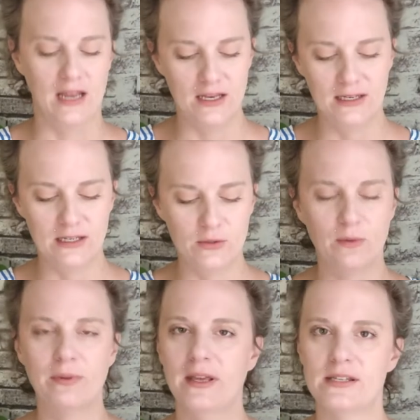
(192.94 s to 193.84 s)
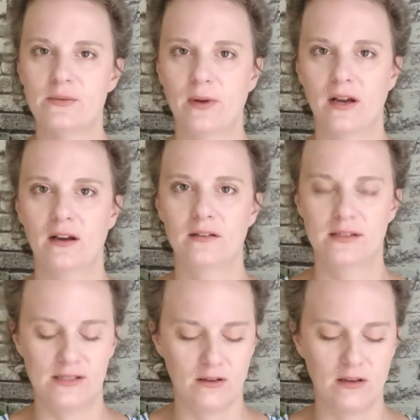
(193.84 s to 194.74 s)
And get to a place where
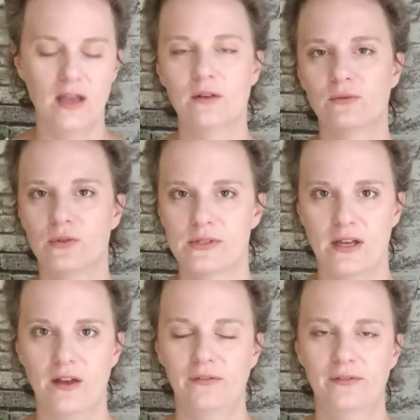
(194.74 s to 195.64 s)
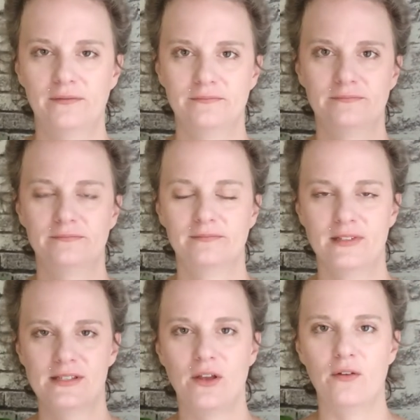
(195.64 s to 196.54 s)
the salt kind of rolls off.
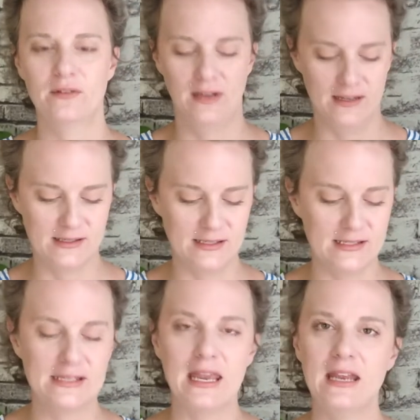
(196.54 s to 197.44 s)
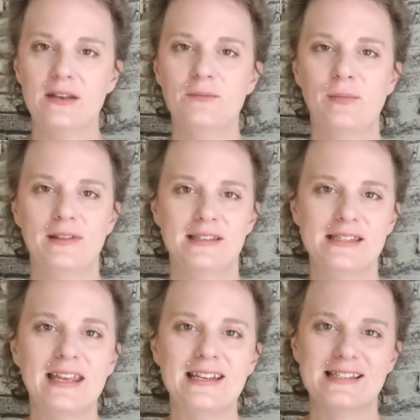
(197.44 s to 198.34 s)
The salt hits the skin, but the
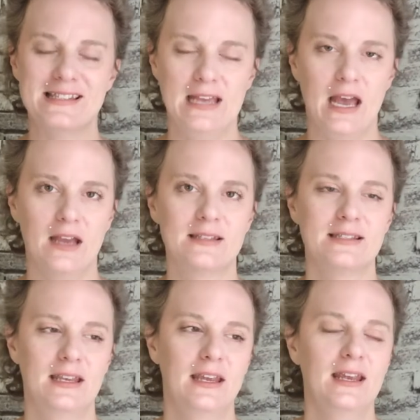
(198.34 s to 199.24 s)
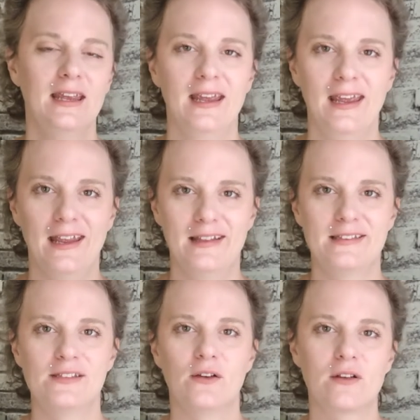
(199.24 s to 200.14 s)
skin is intact and
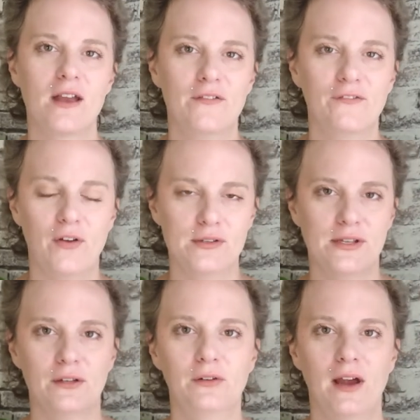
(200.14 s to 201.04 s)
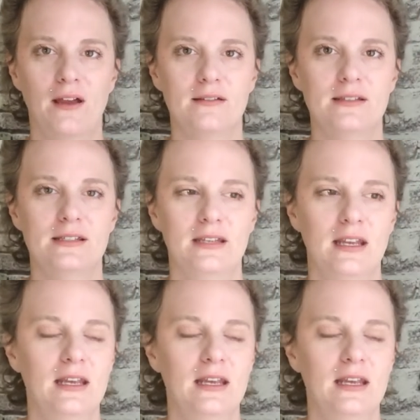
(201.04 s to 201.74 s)
the salt kind of falls on the ground.